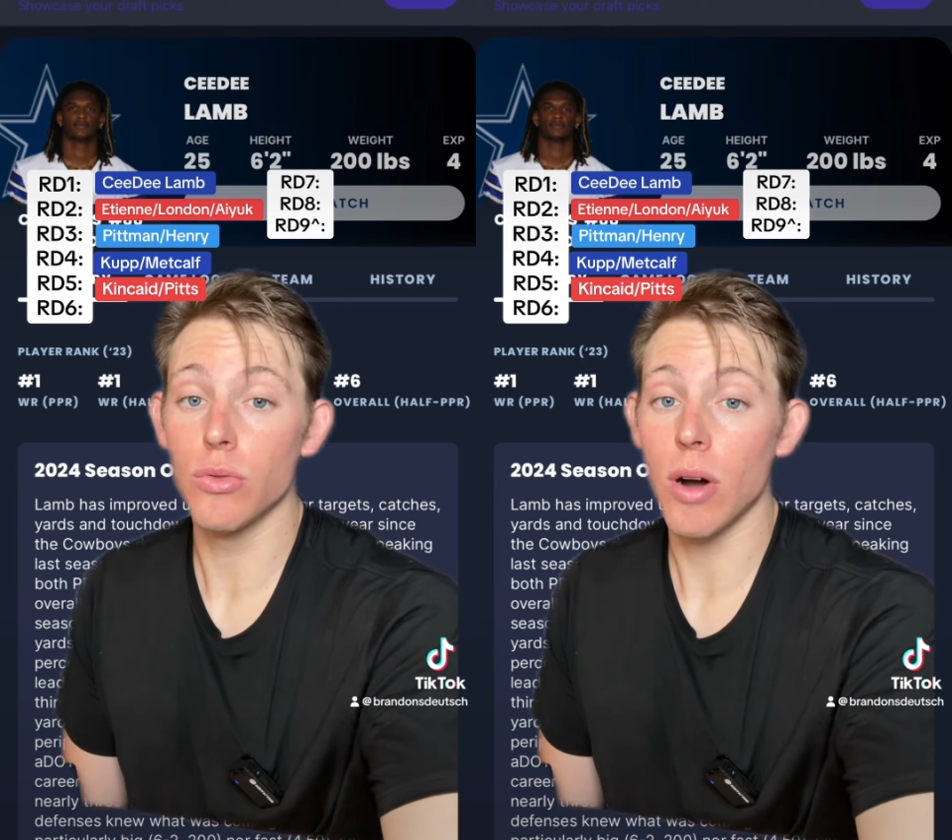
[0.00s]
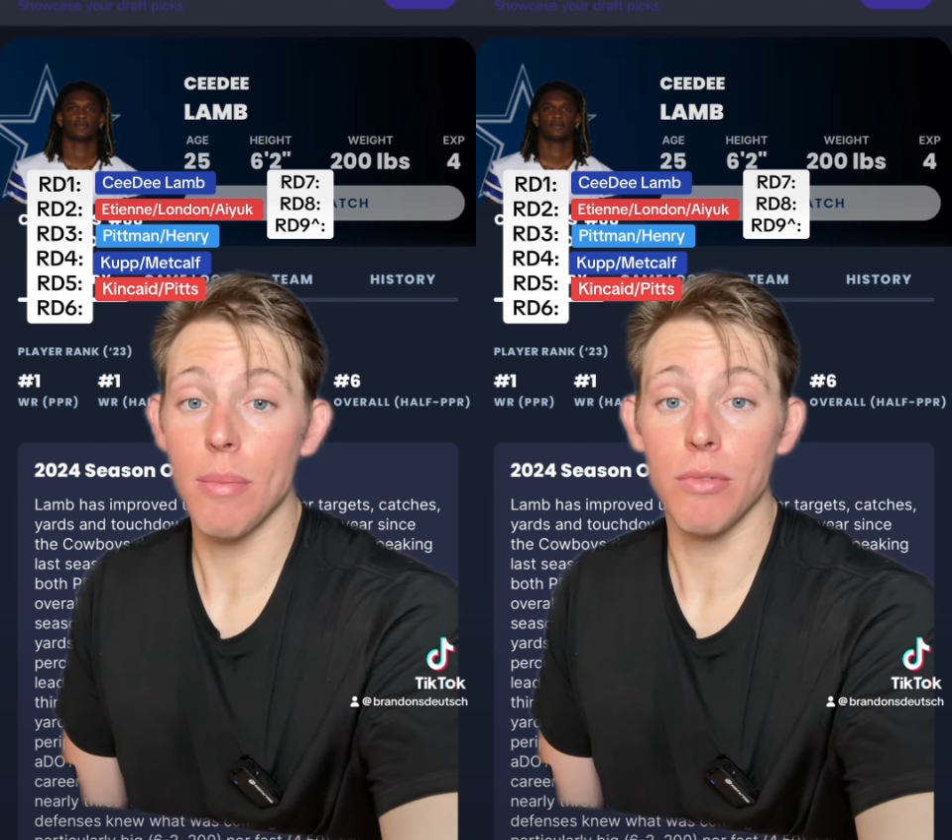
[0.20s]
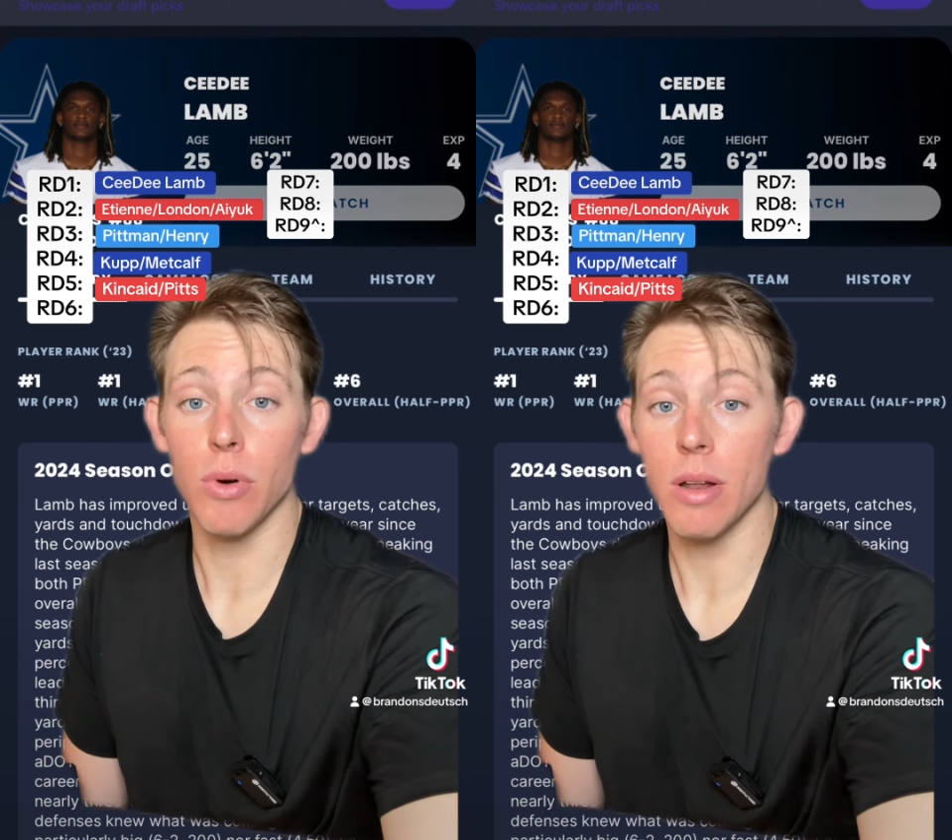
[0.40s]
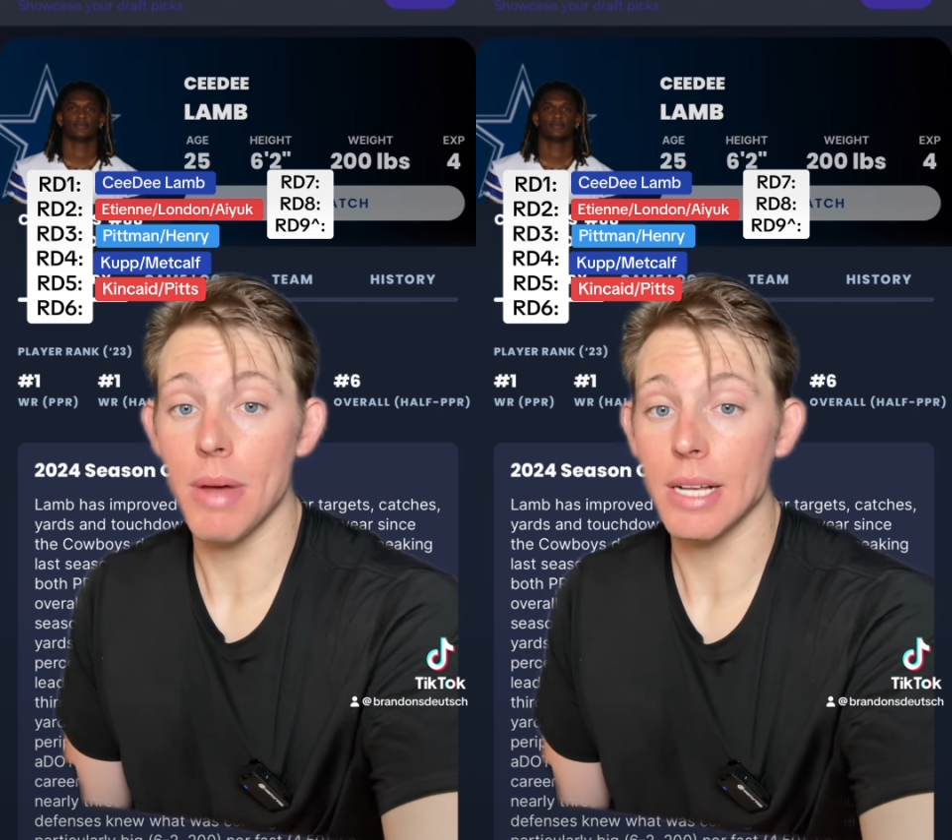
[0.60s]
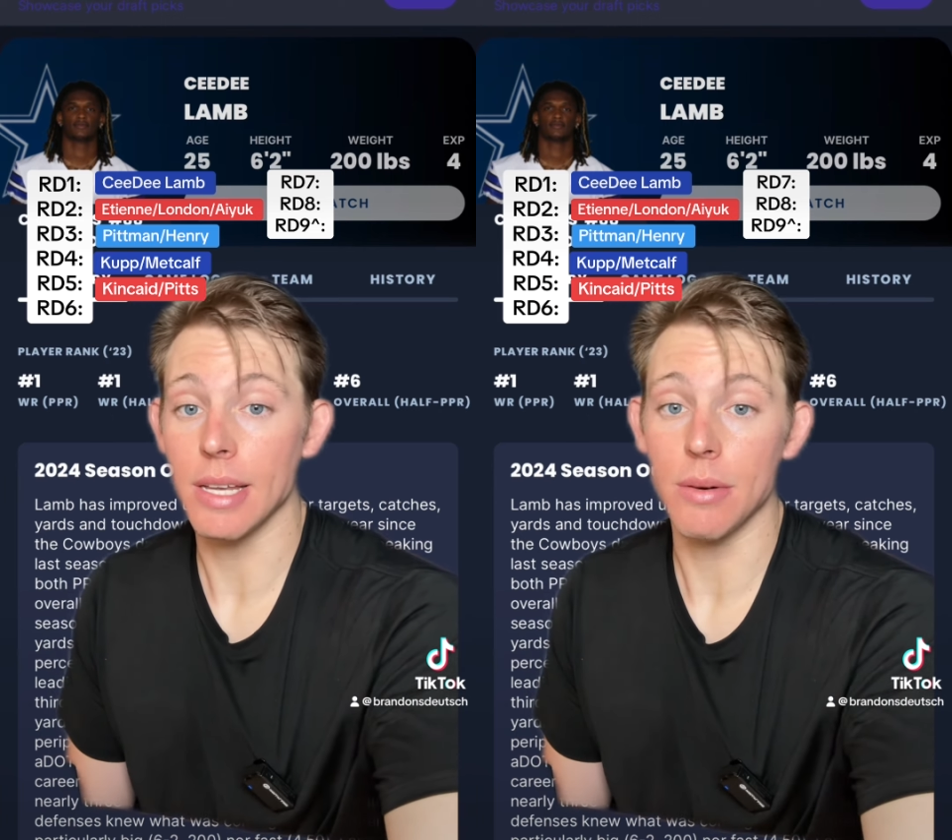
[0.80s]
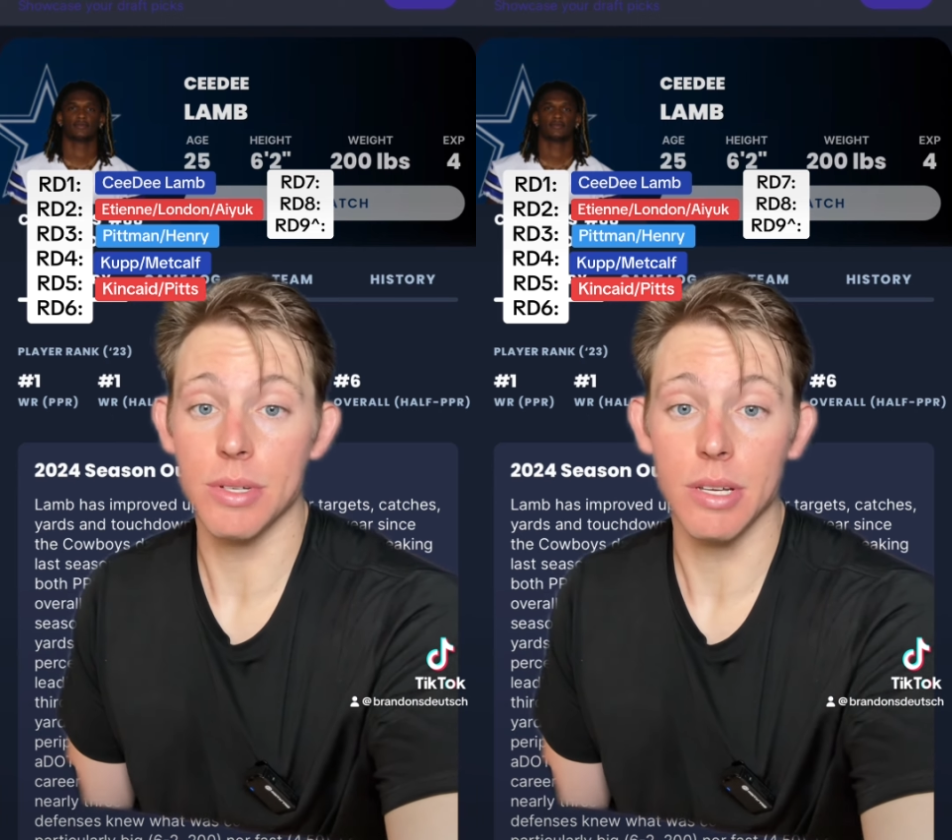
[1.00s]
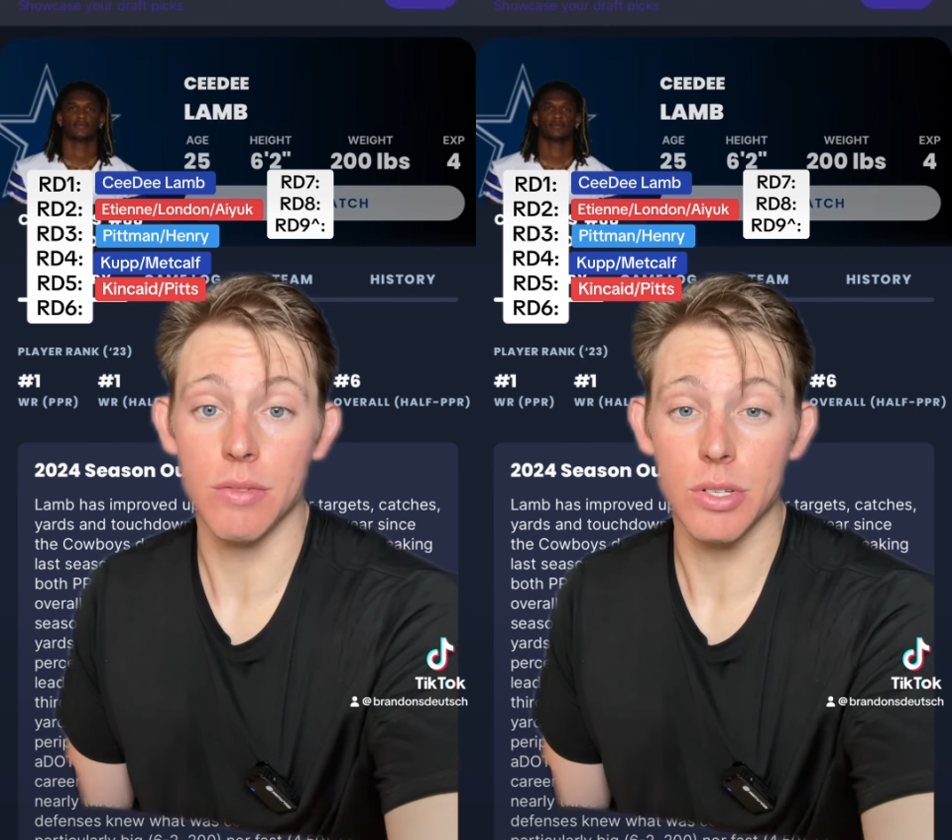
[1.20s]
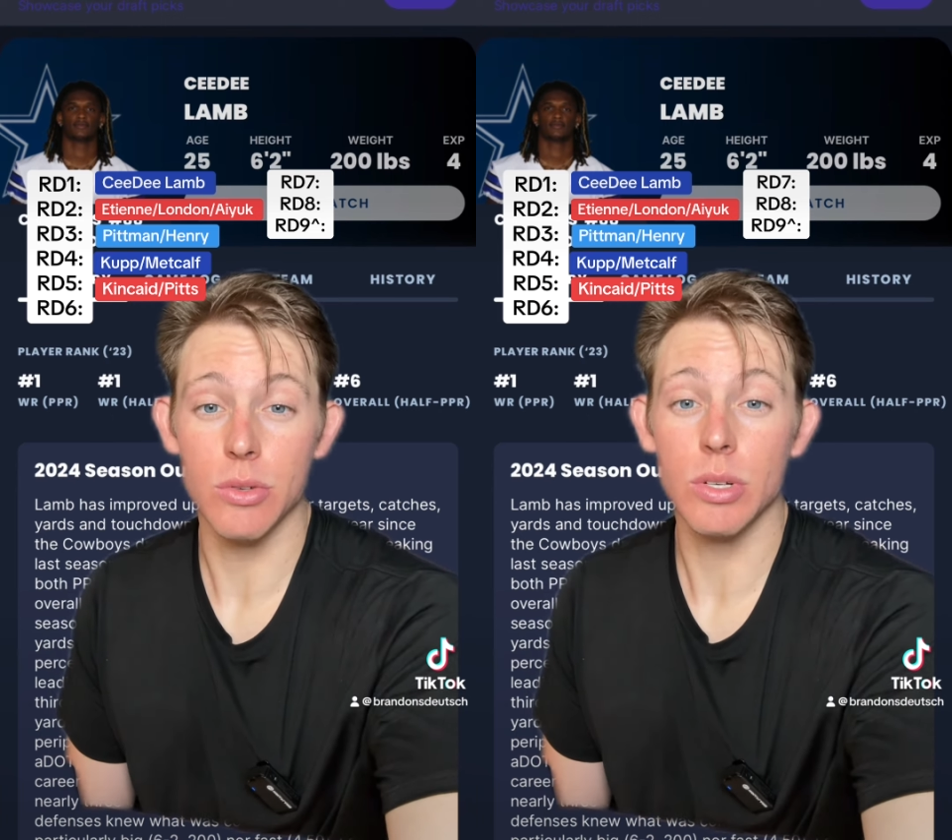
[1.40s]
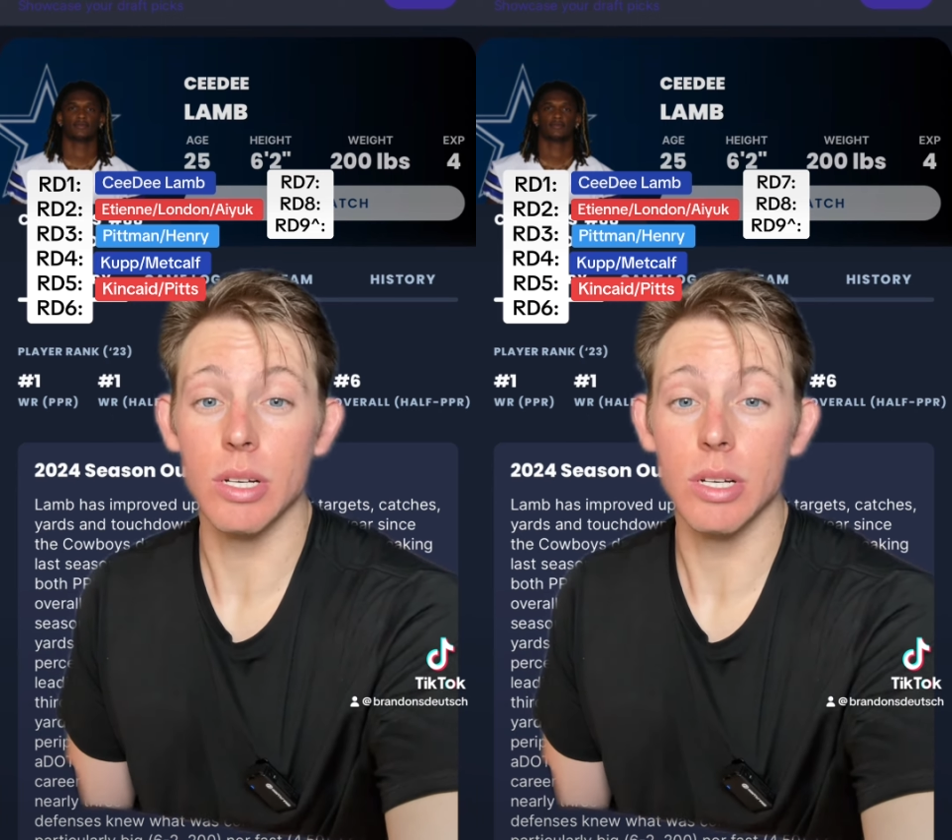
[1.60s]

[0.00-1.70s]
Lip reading: crop of running backs and receivers.